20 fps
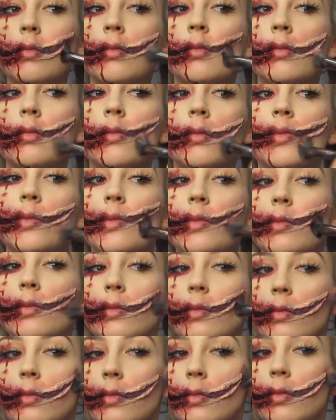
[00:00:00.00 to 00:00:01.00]
that actually
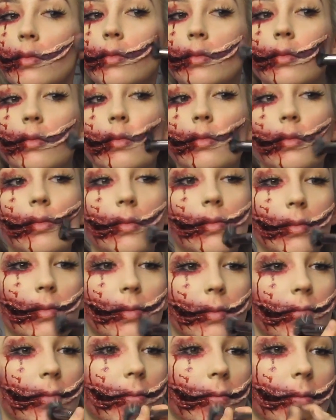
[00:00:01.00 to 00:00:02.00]
is breaking down
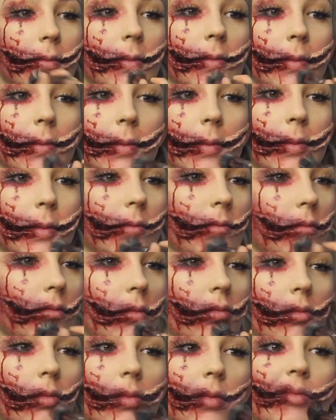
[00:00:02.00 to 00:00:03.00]
the
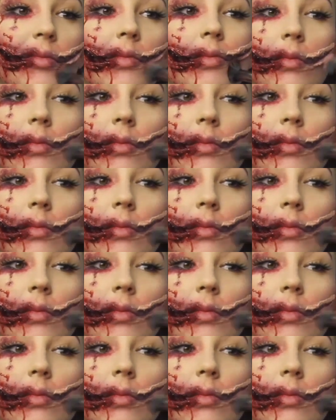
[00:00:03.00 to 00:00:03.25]
creams